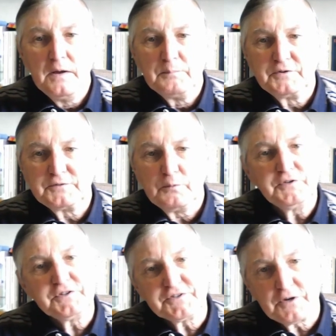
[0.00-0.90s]
But
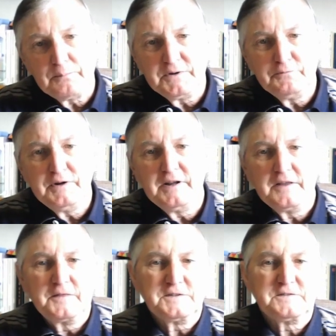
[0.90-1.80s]
what has stopped me reading
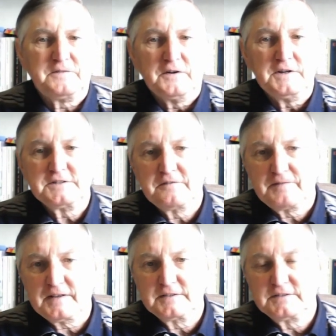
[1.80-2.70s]
it thus far is the
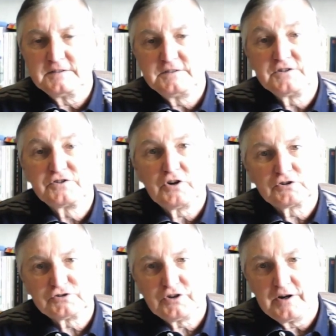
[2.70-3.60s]
fact that it is
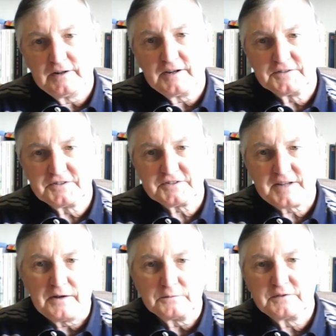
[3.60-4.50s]
doctrinally
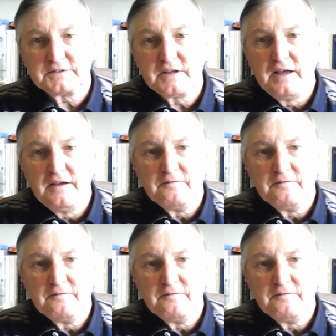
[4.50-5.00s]
unsound, with its